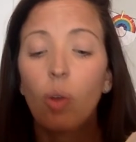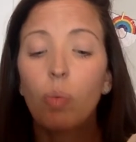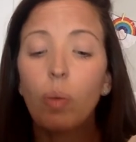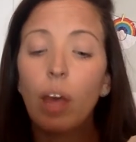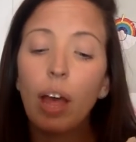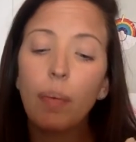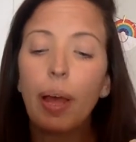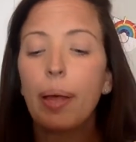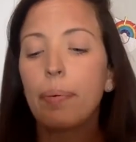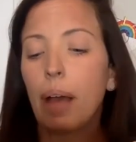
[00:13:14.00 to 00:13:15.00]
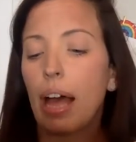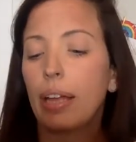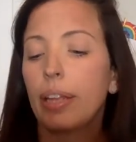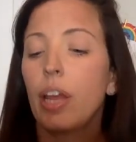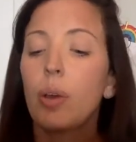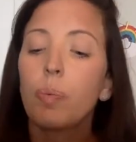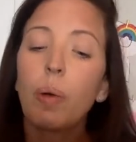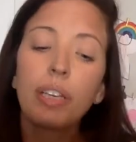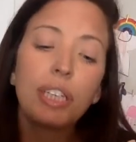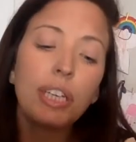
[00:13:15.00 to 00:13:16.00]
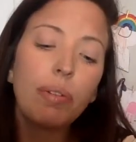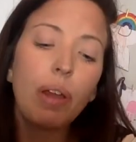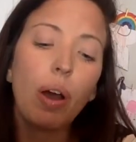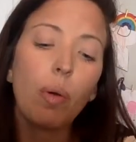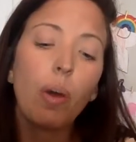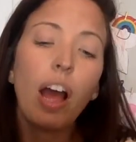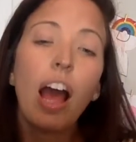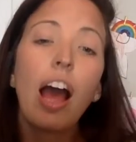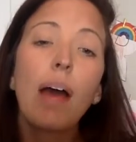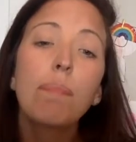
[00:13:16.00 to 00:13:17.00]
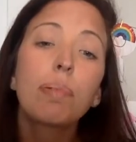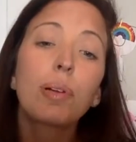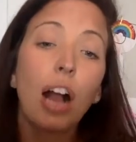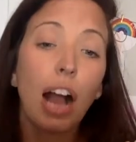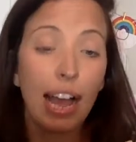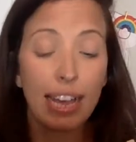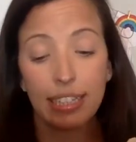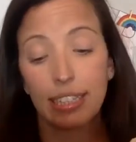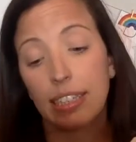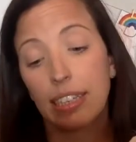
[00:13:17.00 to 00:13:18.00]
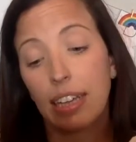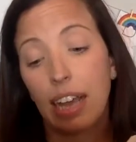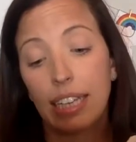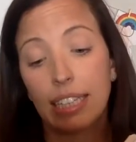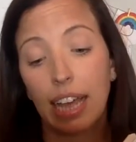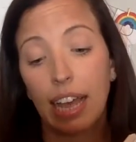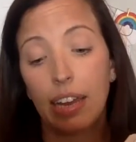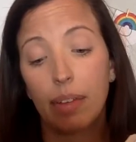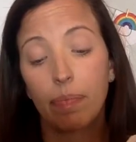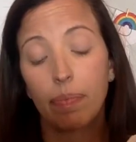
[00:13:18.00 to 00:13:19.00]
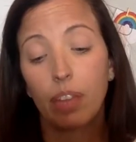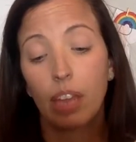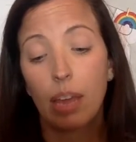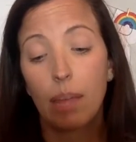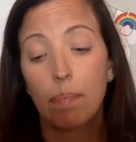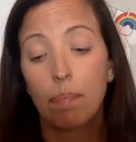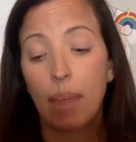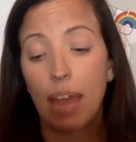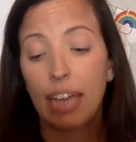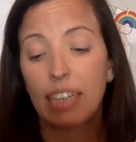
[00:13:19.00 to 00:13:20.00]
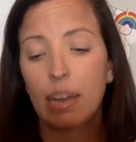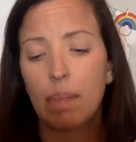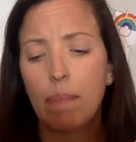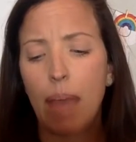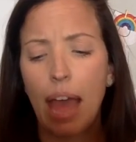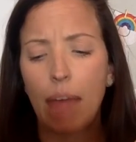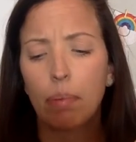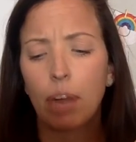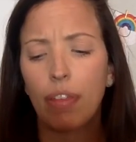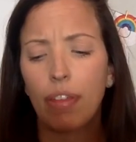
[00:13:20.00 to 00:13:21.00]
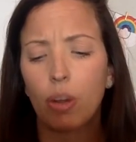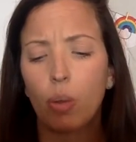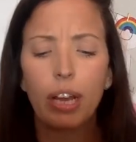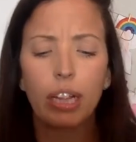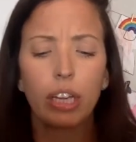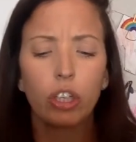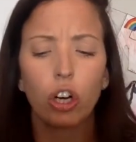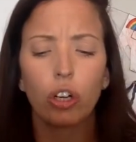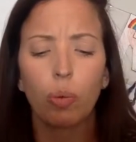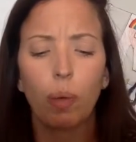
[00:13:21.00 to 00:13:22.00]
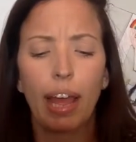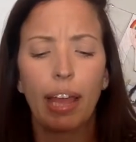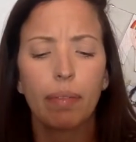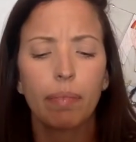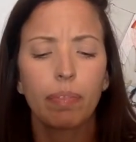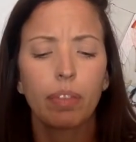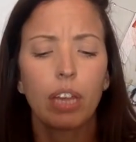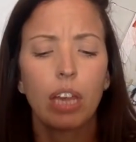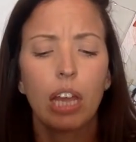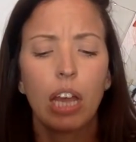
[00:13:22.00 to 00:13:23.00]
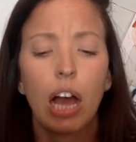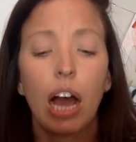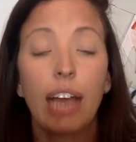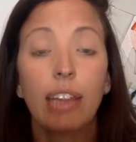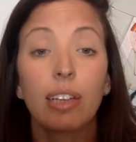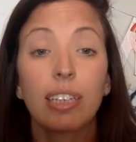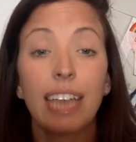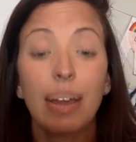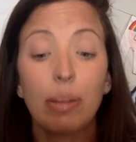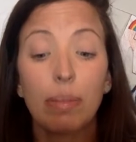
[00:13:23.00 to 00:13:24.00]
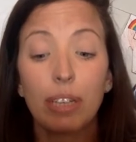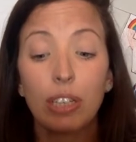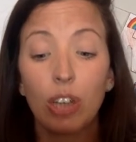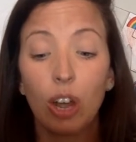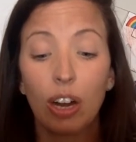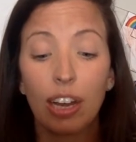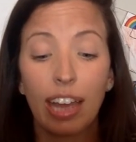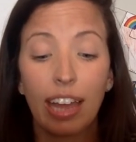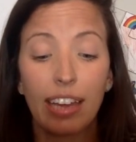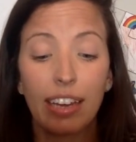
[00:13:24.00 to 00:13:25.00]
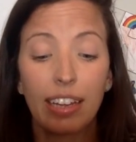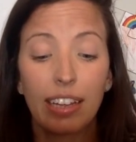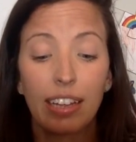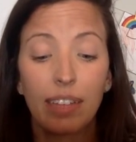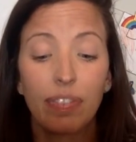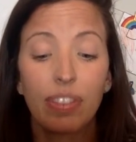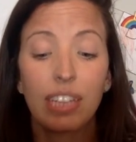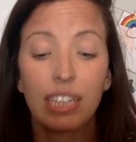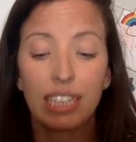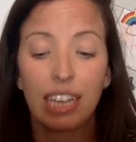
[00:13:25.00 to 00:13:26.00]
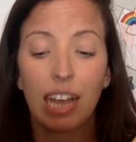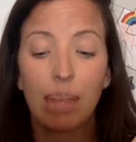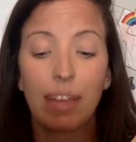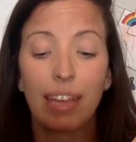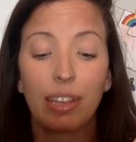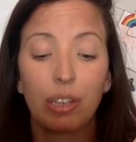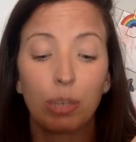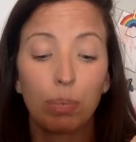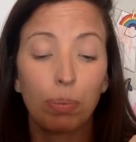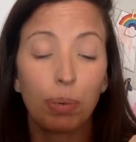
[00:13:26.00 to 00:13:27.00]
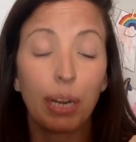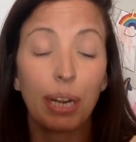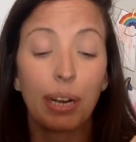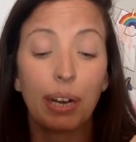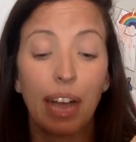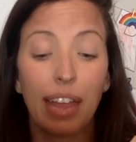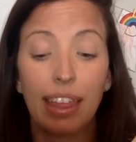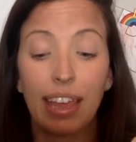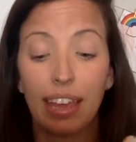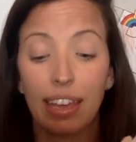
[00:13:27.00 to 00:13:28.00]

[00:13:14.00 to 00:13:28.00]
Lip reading: Well, what do you know? A prize, I said. May did a mad breath and quickly turned away. I looked down at my star again. This time it looked prettier, I think.